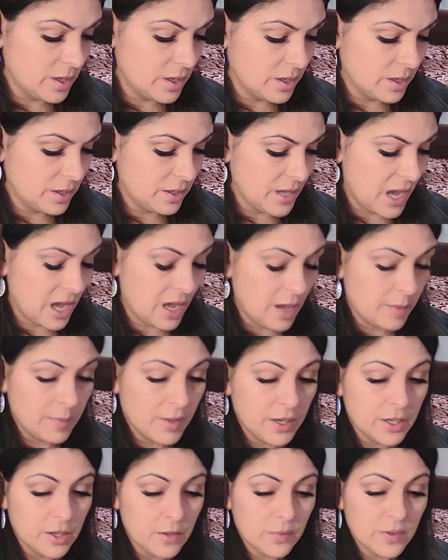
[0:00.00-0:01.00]
yeah, I'm not
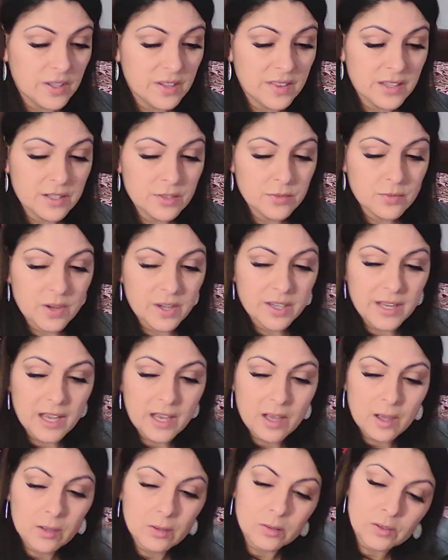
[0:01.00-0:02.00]
going to read these right
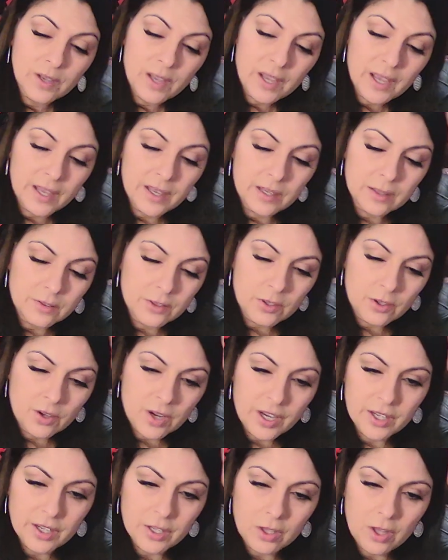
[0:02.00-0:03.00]
now, okay? They're
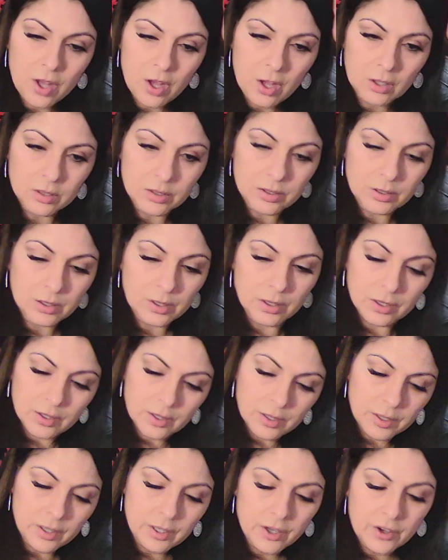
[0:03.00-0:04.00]
kind of long.
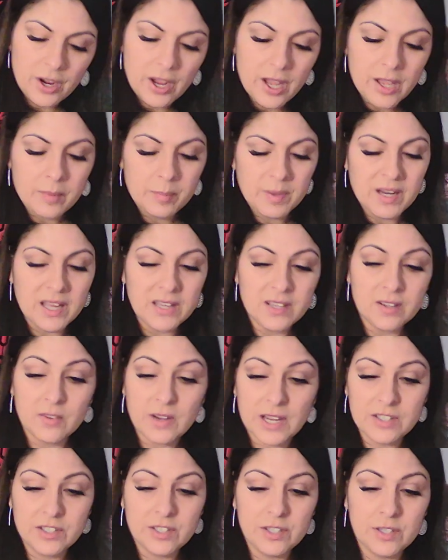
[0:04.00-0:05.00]
All right, but I
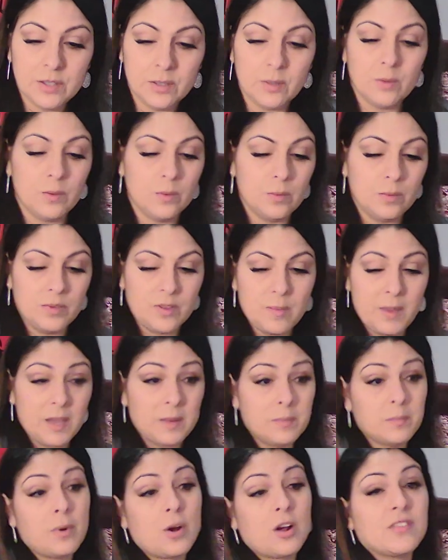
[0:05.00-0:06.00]
read to you the
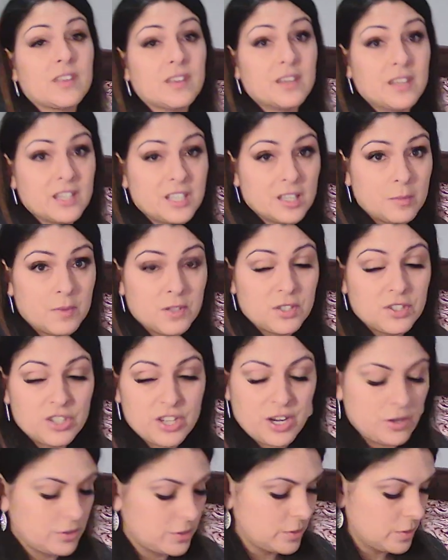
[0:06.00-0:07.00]
main part that needed to be
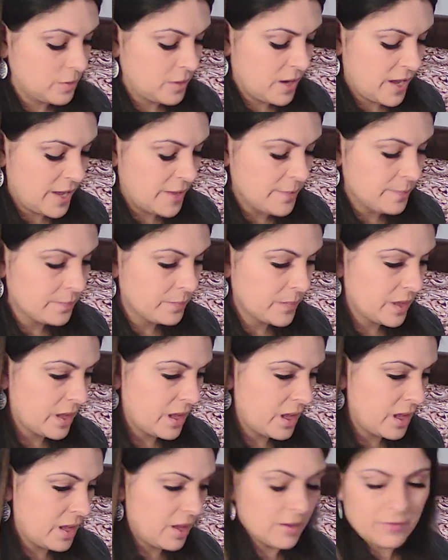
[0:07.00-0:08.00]
shared, okay?
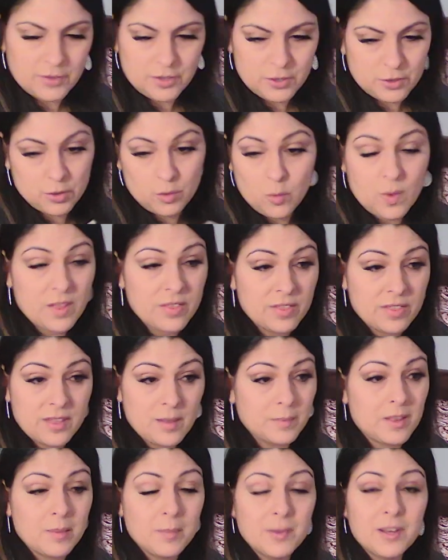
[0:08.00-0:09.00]
If you do want
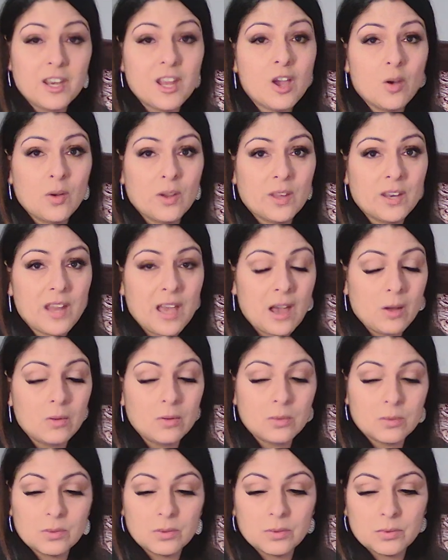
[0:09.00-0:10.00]
them, let me know, and
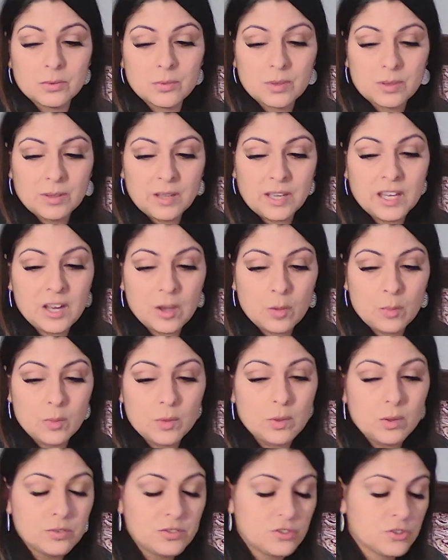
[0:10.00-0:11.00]
I
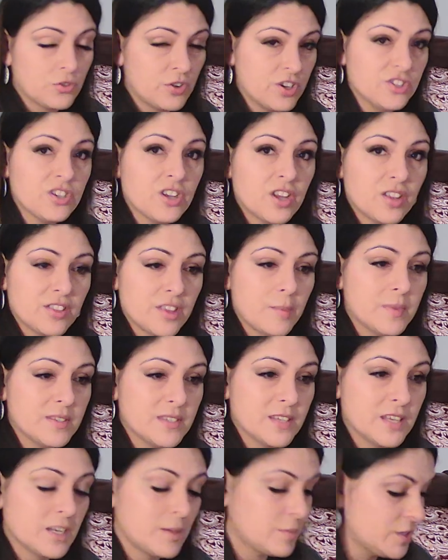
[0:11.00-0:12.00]
will screenshot them and
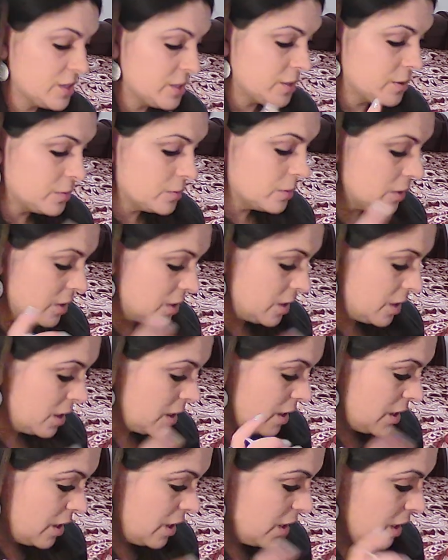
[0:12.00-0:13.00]
send them to you.
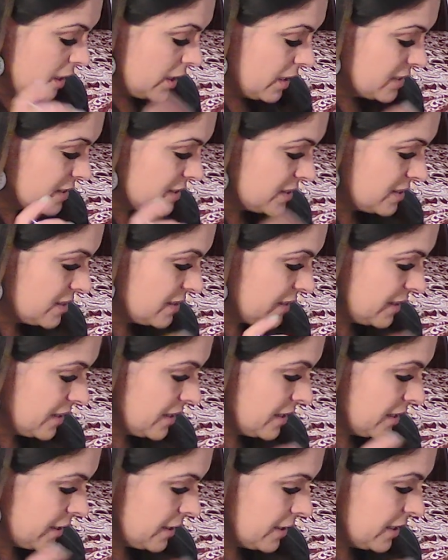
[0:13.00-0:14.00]
Let's
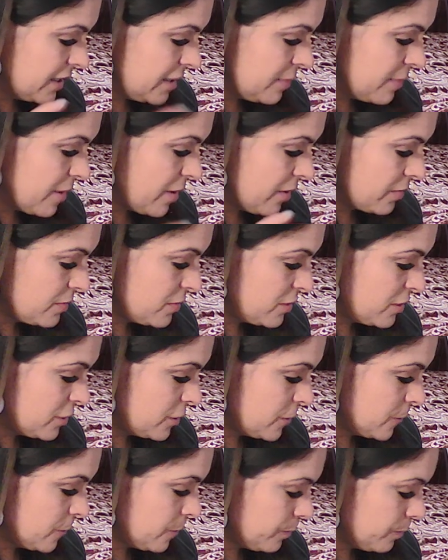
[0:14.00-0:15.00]
see, email them to you.